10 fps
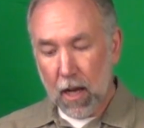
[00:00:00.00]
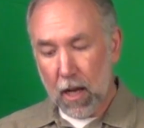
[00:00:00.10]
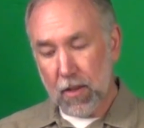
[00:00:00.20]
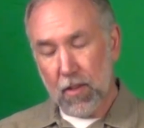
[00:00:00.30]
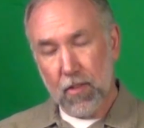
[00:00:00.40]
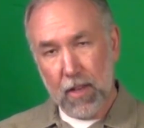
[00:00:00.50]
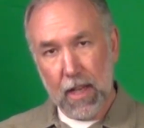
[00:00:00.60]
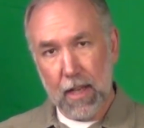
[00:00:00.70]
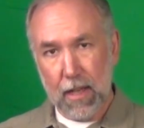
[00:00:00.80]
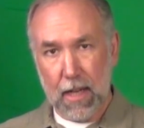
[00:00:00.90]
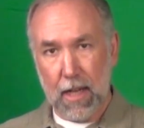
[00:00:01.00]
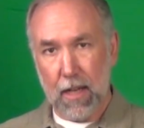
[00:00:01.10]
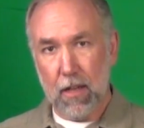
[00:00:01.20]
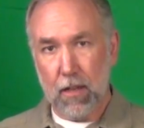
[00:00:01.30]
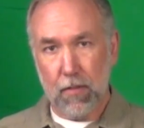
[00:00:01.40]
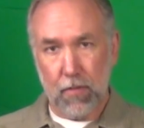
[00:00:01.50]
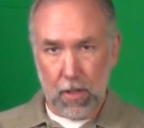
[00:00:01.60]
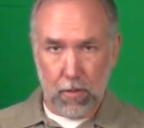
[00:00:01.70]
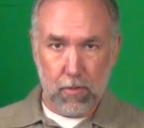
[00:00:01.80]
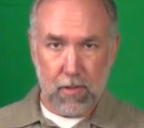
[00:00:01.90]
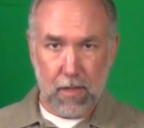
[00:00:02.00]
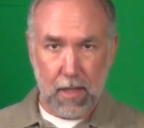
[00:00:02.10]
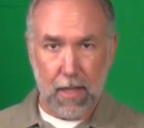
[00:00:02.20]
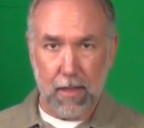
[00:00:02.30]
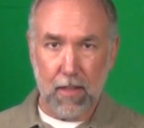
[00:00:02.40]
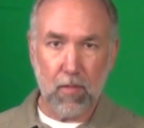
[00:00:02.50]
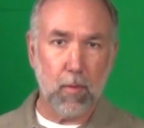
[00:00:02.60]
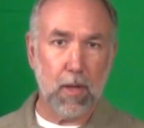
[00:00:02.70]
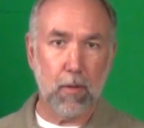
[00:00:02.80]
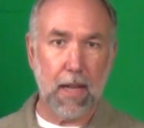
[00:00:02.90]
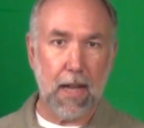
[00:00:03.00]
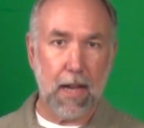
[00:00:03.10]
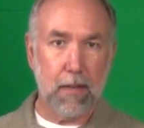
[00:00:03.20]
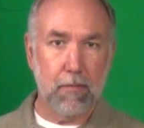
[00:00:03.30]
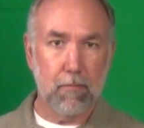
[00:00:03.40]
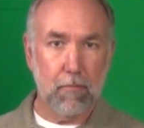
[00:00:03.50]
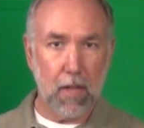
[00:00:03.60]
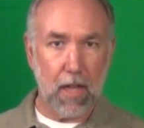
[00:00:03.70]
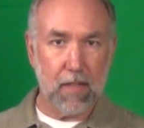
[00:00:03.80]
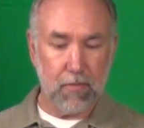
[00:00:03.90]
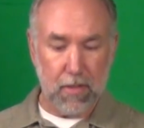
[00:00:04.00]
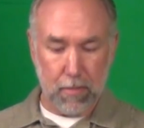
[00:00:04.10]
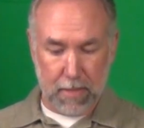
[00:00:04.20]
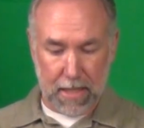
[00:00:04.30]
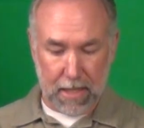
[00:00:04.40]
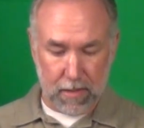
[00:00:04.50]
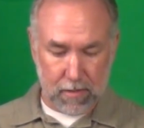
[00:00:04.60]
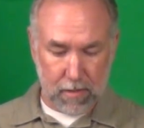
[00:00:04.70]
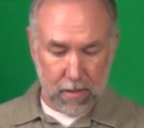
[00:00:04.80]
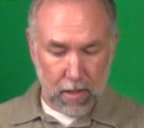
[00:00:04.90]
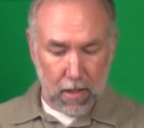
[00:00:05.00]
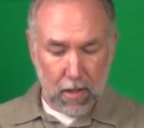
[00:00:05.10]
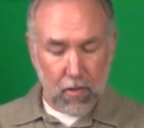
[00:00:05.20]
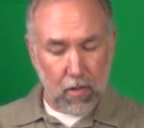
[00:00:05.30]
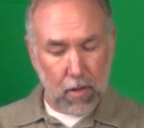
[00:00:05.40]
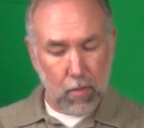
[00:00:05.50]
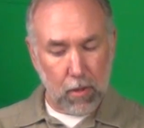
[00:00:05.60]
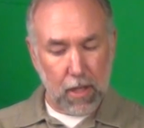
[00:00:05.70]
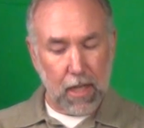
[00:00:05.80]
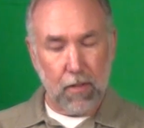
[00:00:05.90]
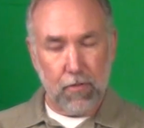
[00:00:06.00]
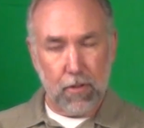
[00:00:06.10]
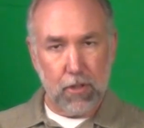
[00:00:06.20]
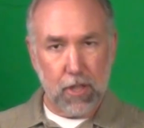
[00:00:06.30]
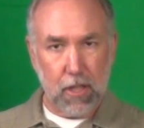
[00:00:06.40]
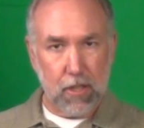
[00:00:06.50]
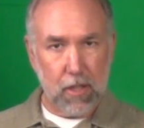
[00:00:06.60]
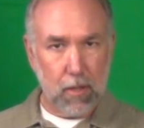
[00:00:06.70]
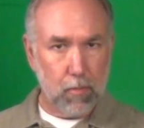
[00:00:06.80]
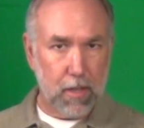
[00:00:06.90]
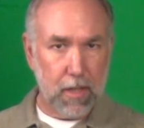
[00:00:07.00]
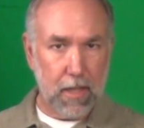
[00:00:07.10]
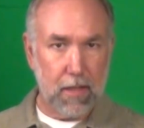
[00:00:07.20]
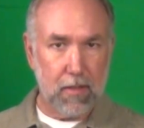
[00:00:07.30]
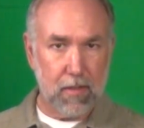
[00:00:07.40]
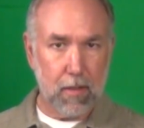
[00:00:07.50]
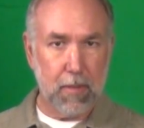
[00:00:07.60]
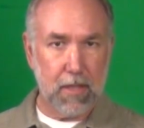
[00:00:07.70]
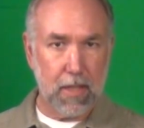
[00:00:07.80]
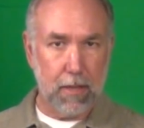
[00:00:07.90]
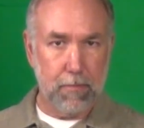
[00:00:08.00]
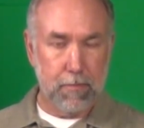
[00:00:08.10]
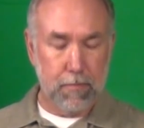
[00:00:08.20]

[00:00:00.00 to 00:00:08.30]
On the second day of use, and this winter we had lots of dim days, so they weren't getting a full charge that they would in the summertime.